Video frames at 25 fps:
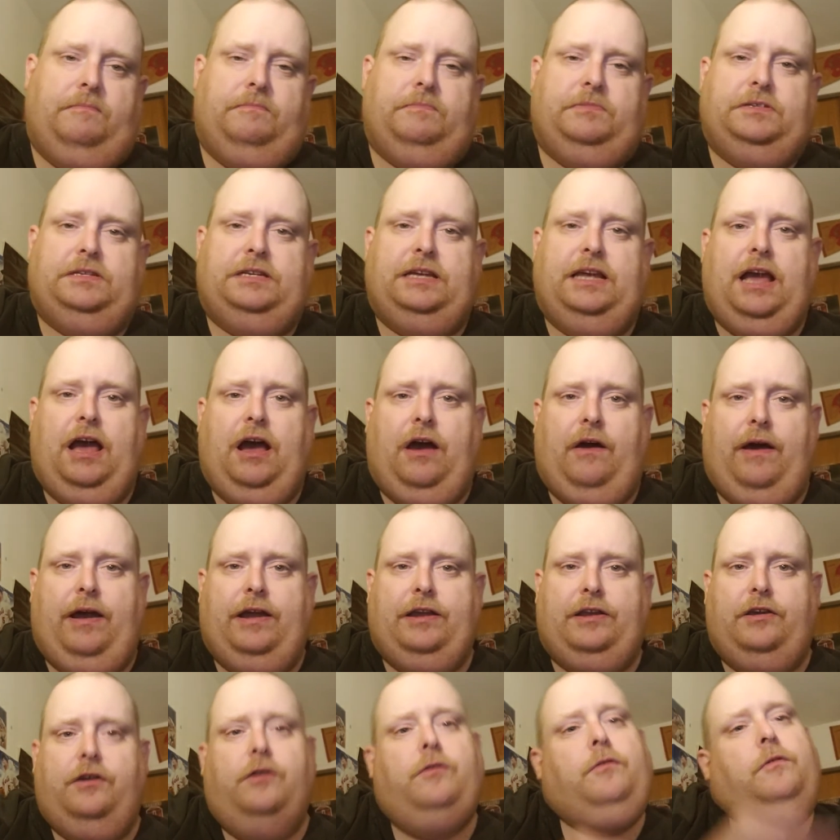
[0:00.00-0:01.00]
See how I
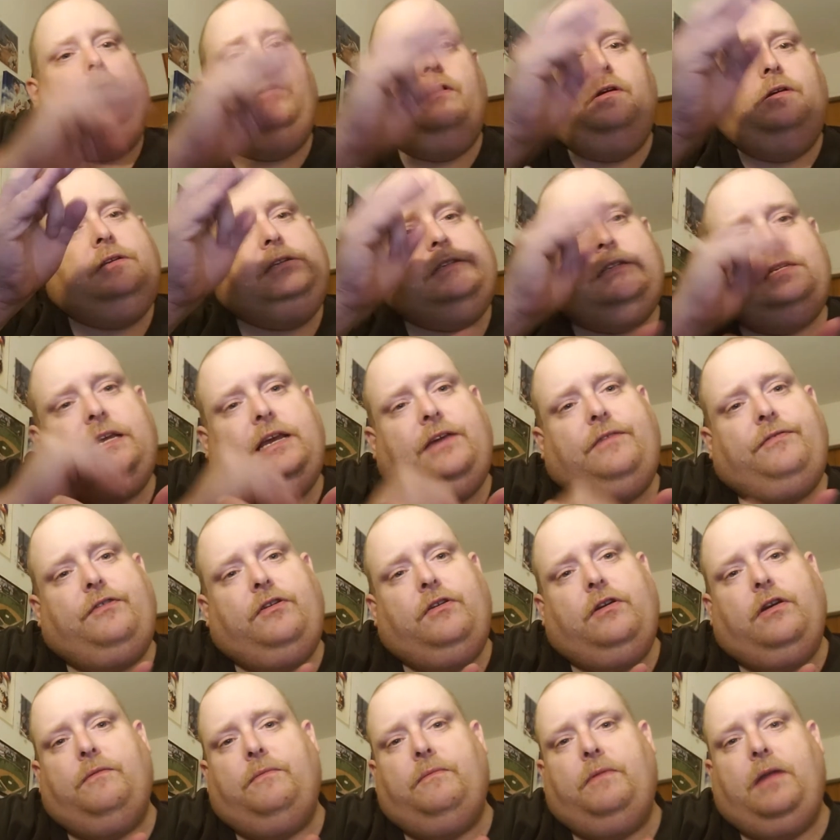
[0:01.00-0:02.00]
do. See if
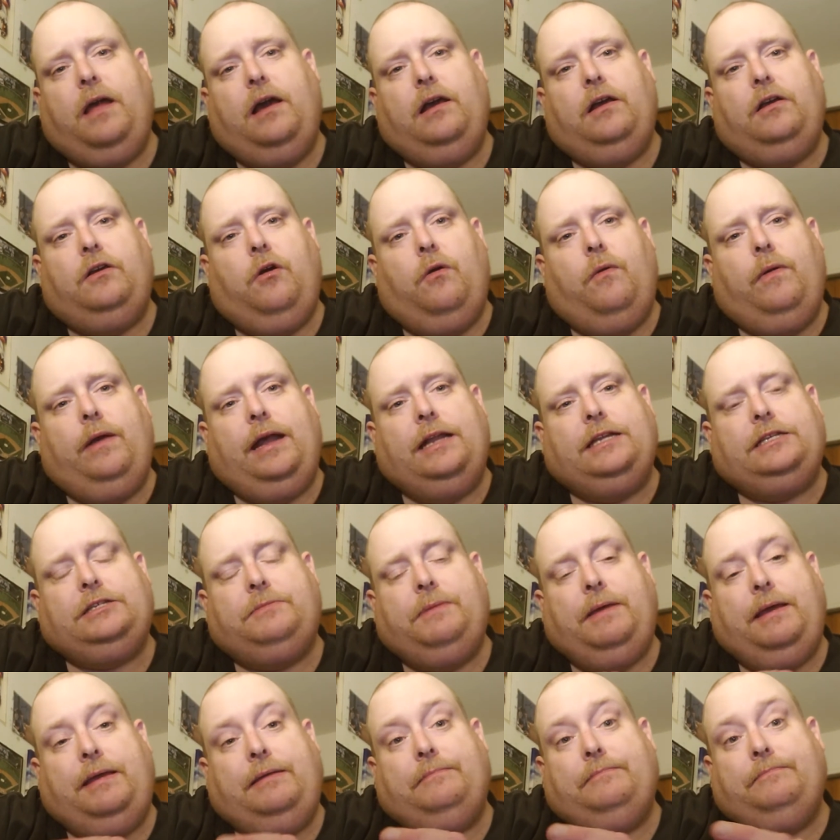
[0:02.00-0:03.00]
you could go against
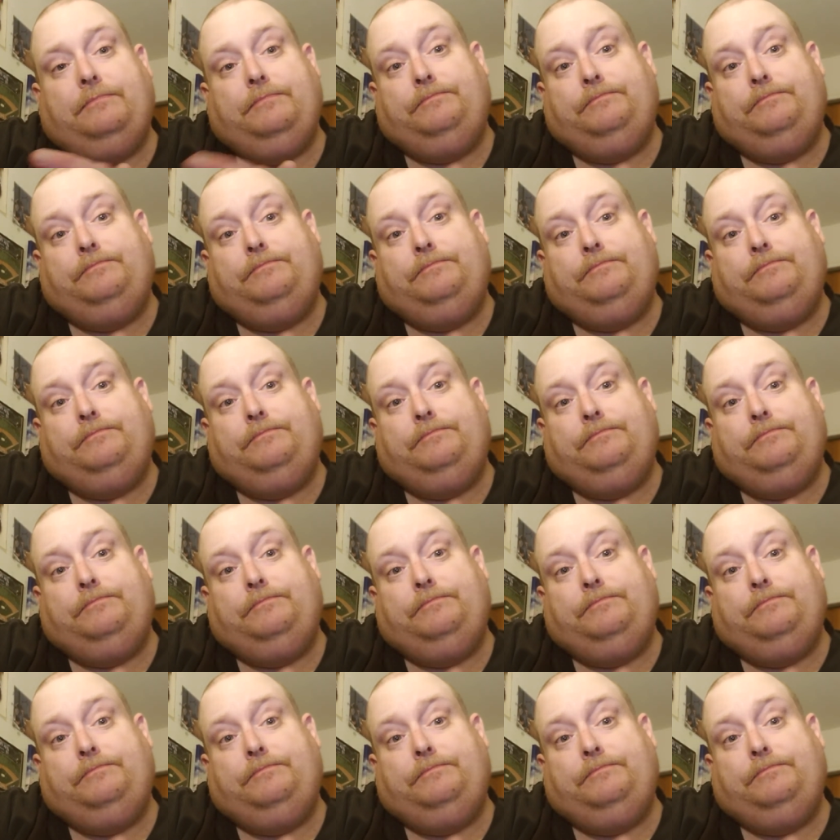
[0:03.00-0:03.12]
me.